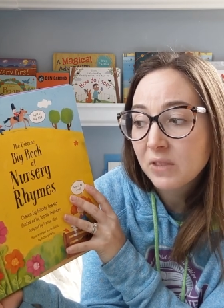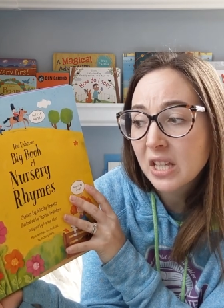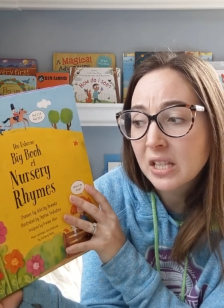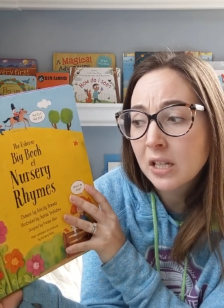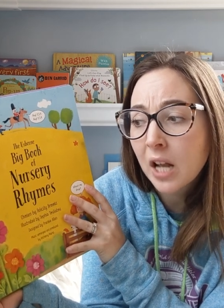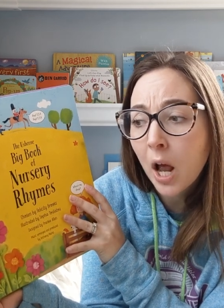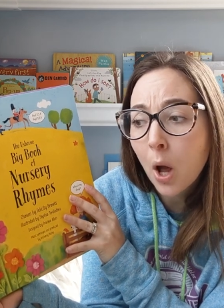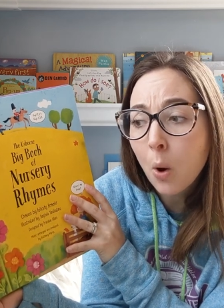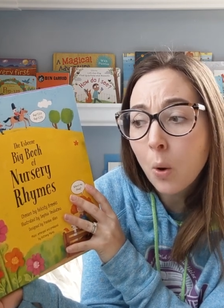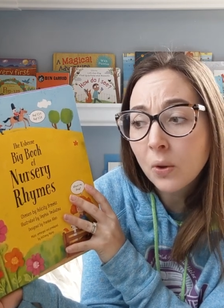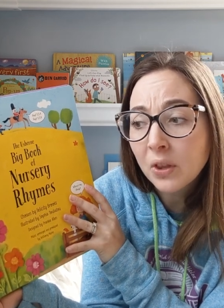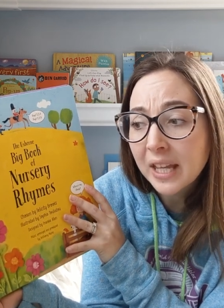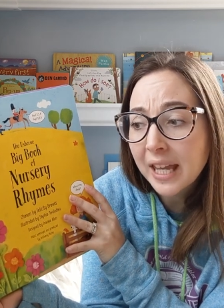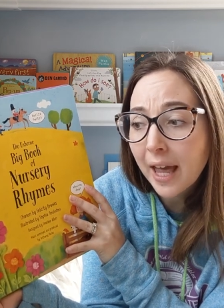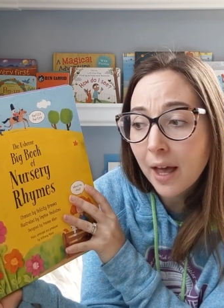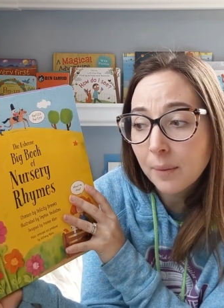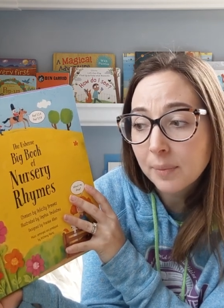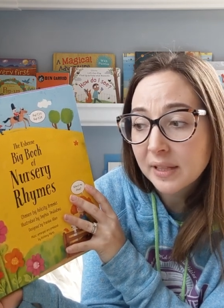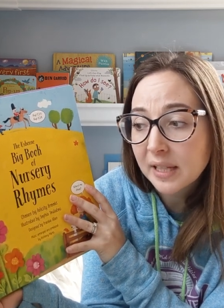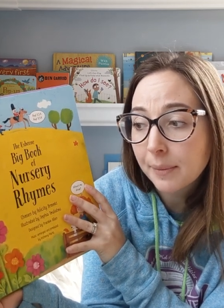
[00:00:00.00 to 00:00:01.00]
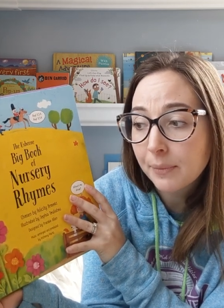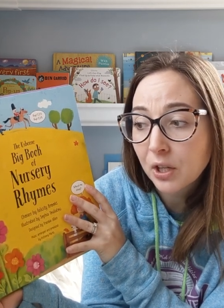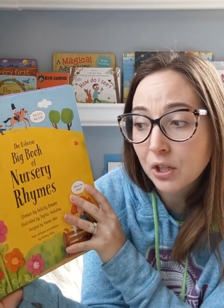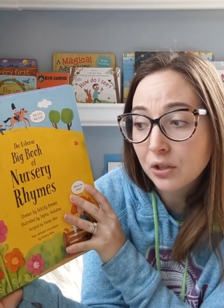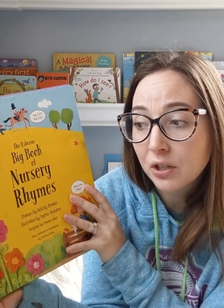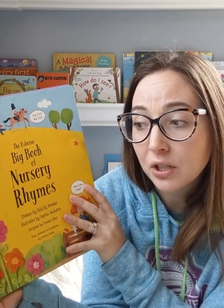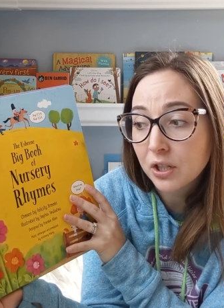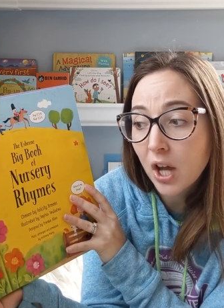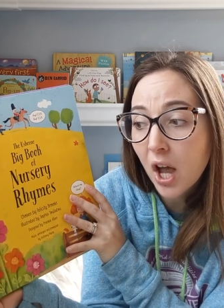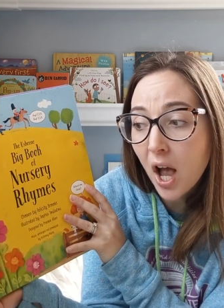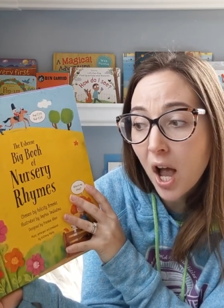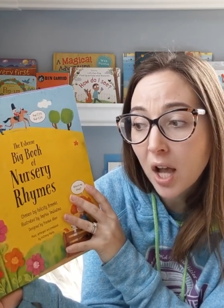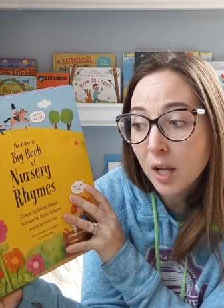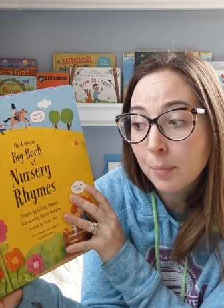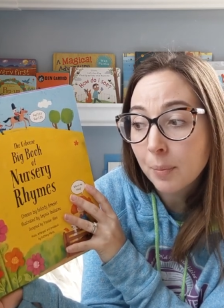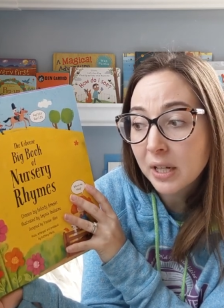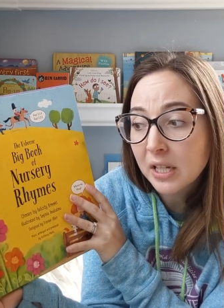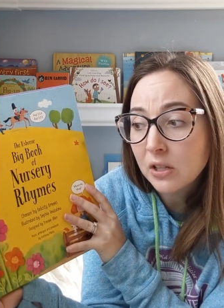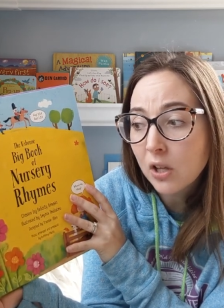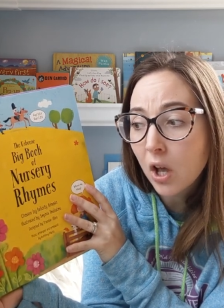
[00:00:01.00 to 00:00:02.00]
This not only helps them learn to
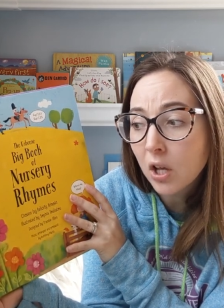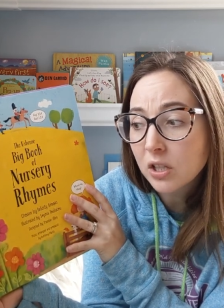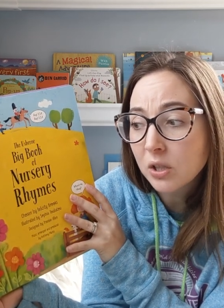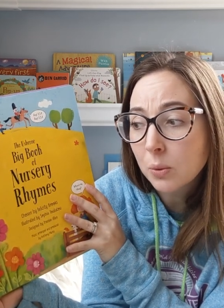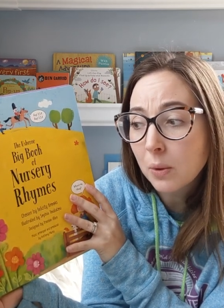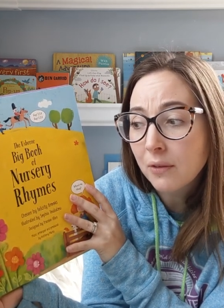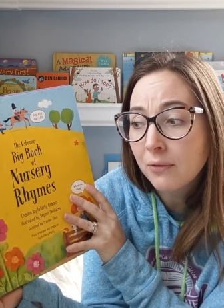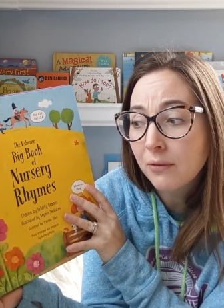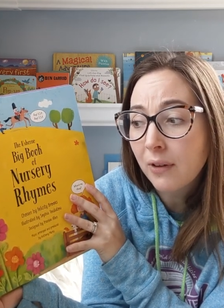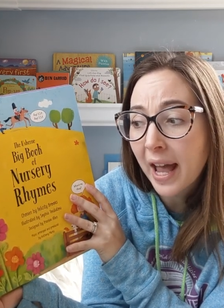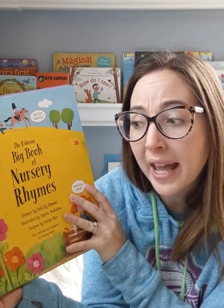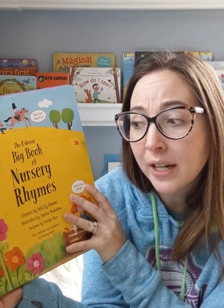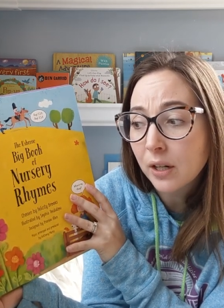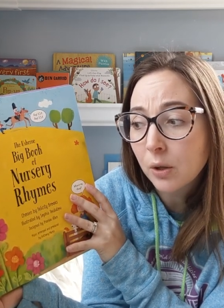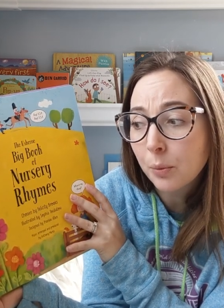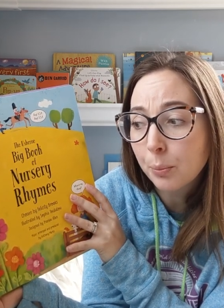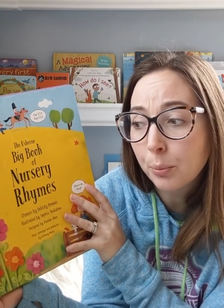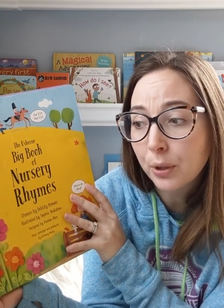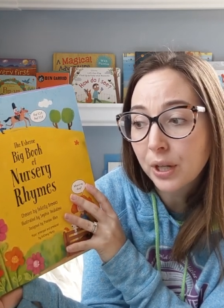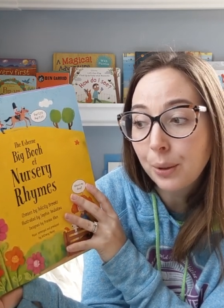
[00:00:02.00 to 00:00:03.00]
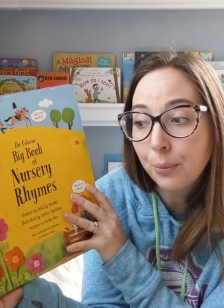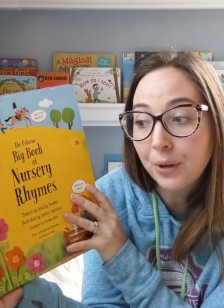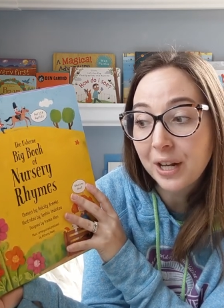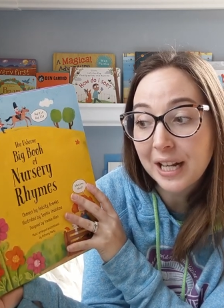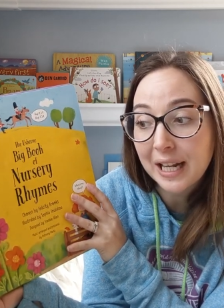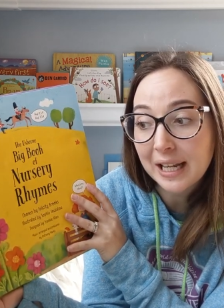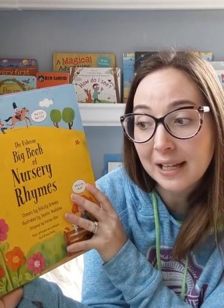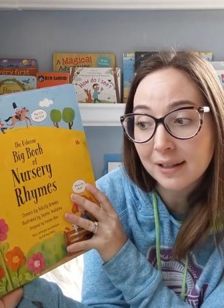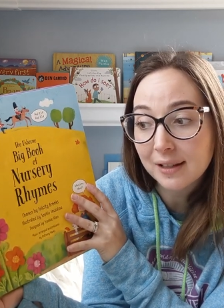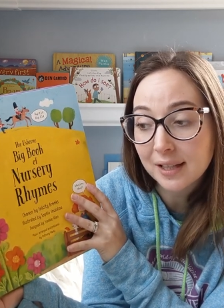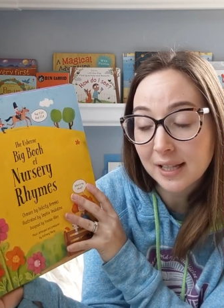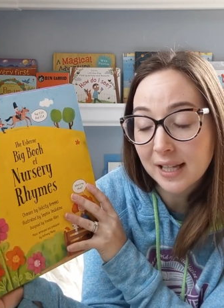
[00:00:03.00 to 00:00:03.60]
talk, but is also a vital pre-reading